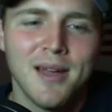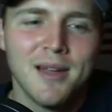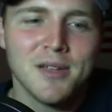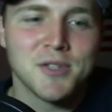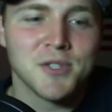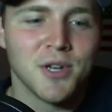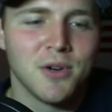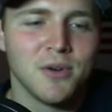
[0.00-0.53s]

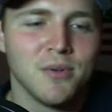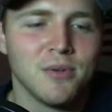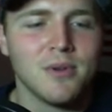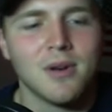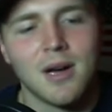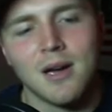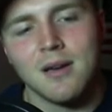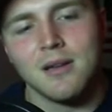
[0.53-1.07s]
So
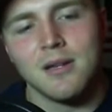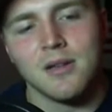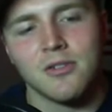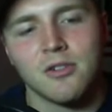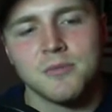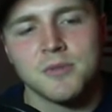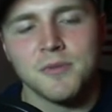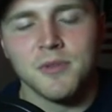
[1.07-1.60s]
in
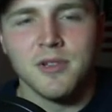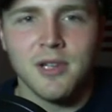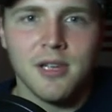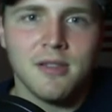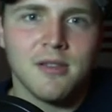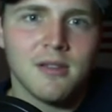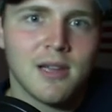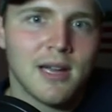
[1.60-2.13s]
terms of a
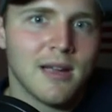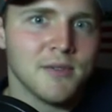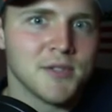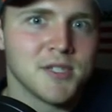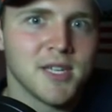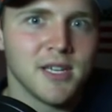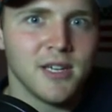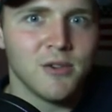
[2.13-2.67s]
lethal, I have a
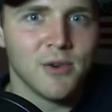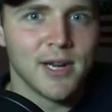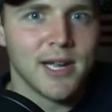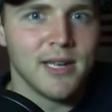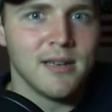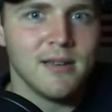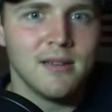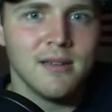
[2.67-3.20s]
sticky
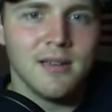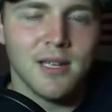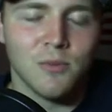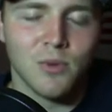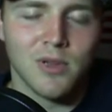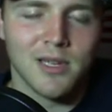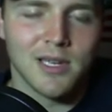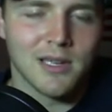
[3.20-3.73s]
grenade. It
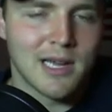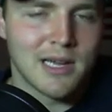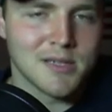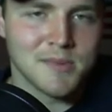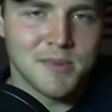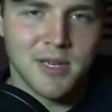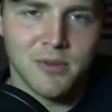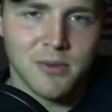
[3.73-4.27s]
really allows
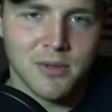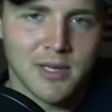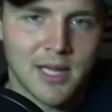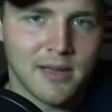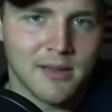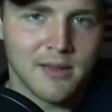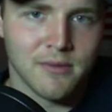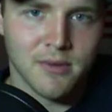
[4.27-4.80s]
me to do a
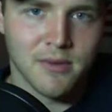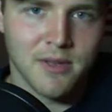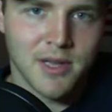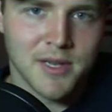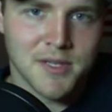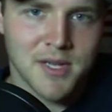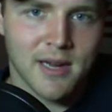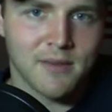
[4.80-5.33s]
lot of different
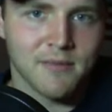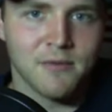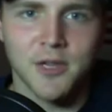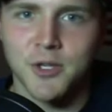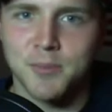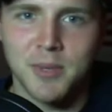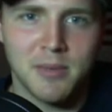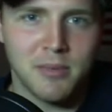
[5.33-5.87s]
things. I can
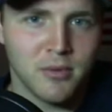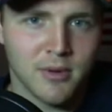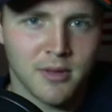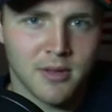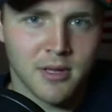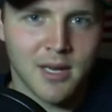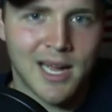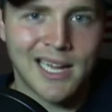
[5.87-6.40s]
flush people
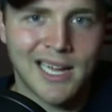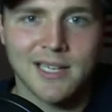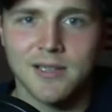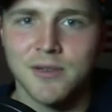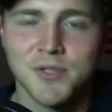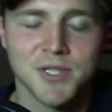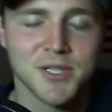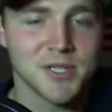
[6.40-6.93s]
with it. I can
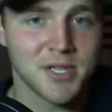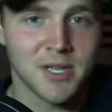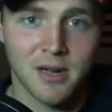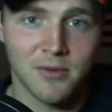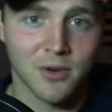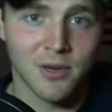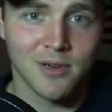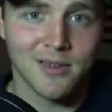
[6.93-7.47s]
use it as
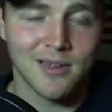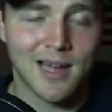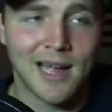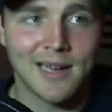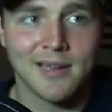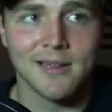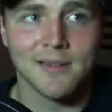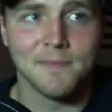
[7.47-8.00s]
cover.
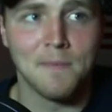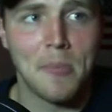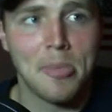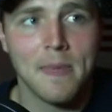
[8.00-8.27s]
I can